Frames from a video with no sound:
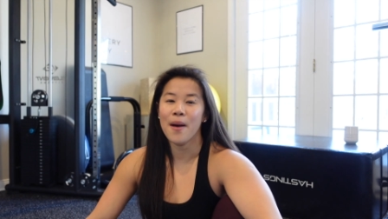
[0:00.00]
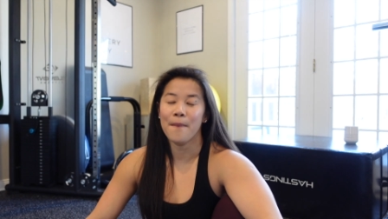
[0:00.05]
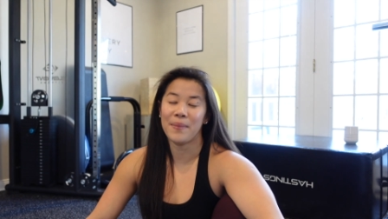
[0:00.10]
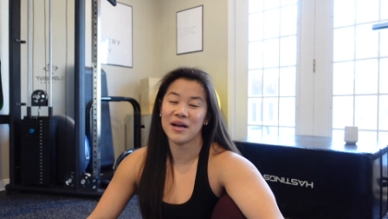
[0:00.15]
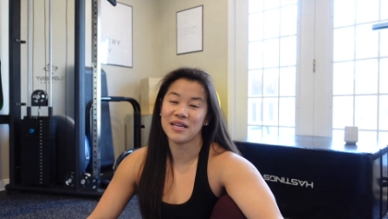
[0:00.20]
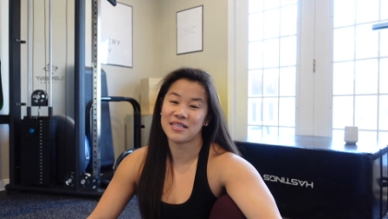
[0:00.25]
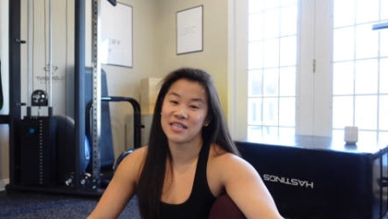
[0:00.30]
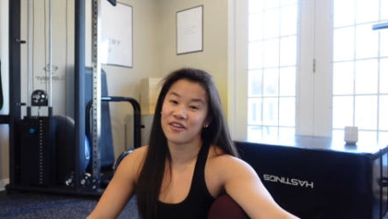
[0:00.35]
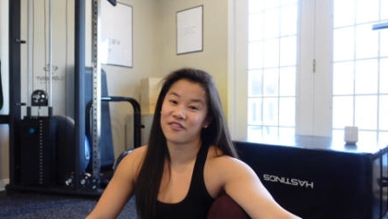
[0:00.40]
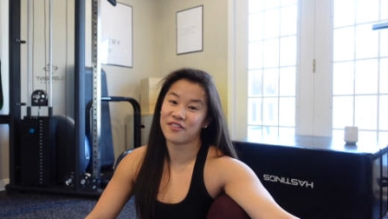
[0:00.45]

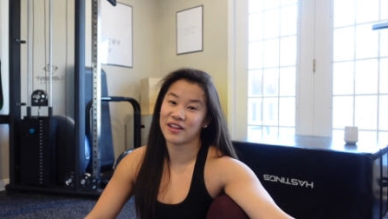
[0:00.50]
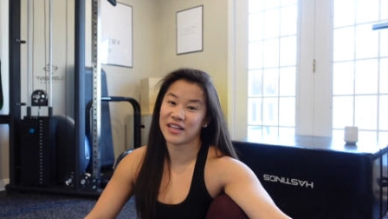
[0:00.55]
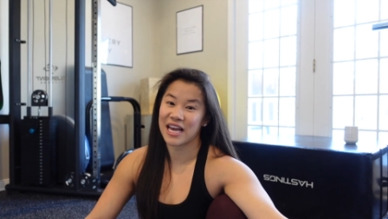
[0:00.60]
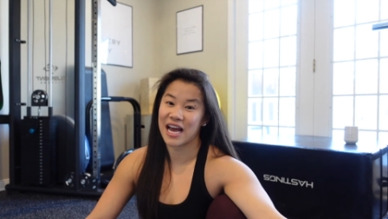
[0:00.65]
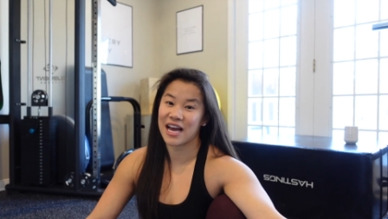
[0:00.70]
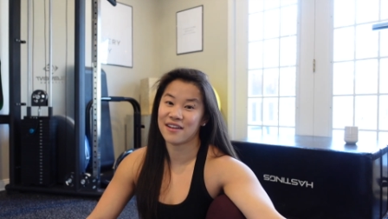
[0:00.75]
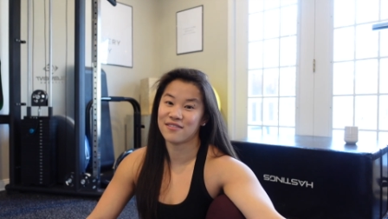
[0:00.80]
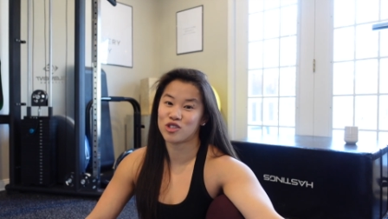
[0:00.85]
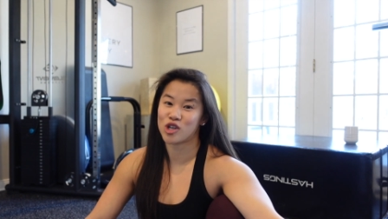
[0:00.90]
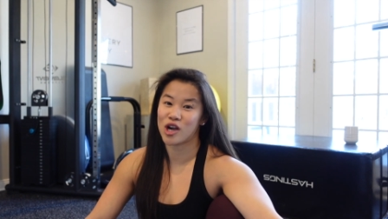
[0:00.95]
but definitely
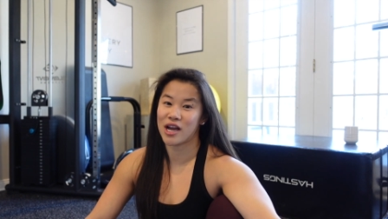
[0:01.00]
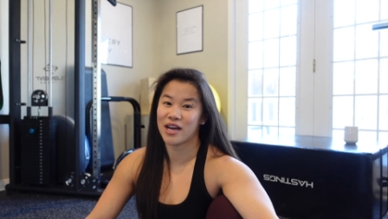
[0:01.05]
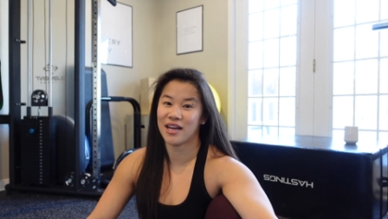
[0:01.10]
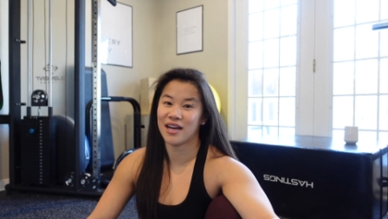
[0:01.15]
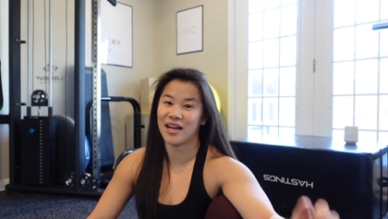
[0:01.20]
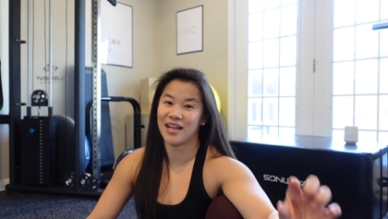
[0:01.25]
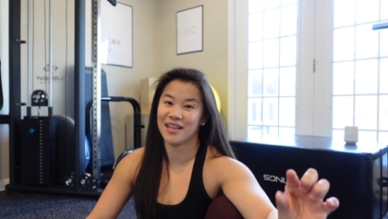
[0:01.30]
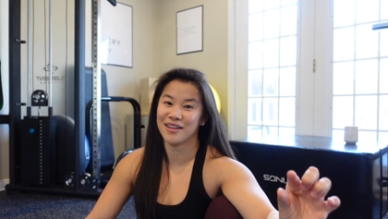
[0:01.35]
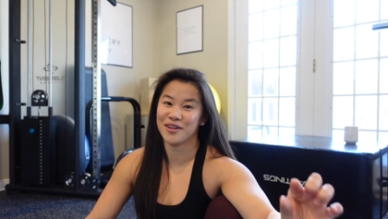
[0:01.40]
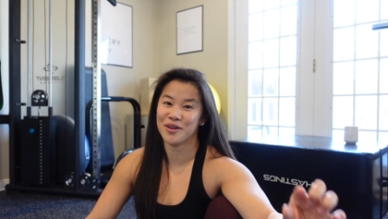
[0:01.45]
have tried
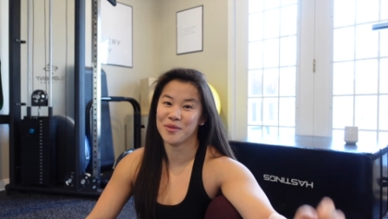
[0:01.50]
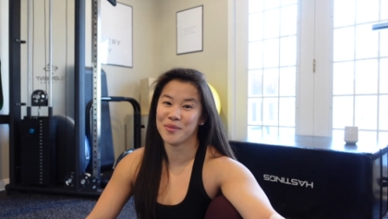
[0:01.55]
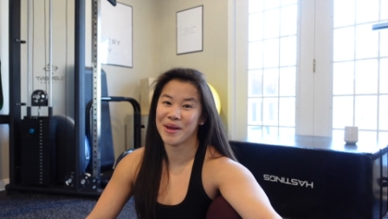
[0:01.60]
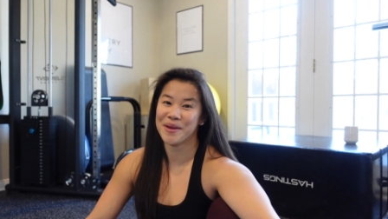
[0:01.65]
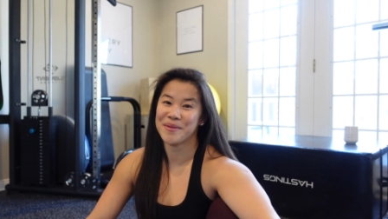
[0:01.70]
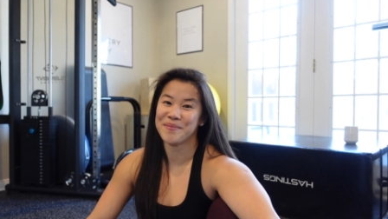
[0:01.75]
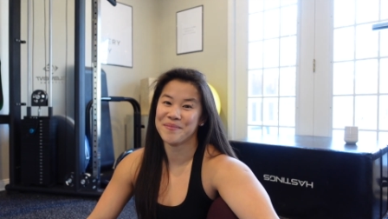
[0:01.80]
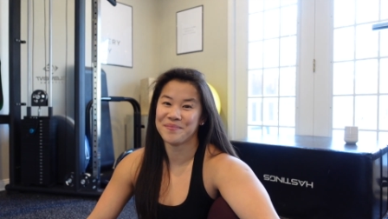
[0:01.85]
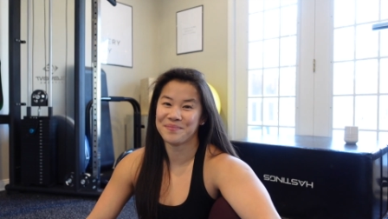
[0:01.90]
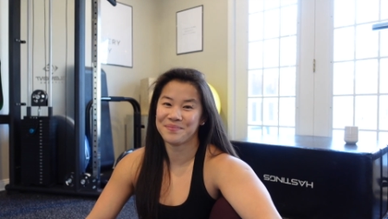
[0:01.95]
it a little
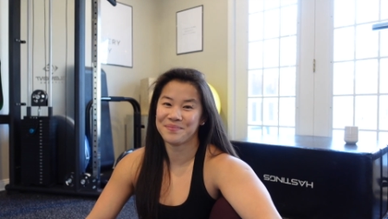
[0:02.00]
bit.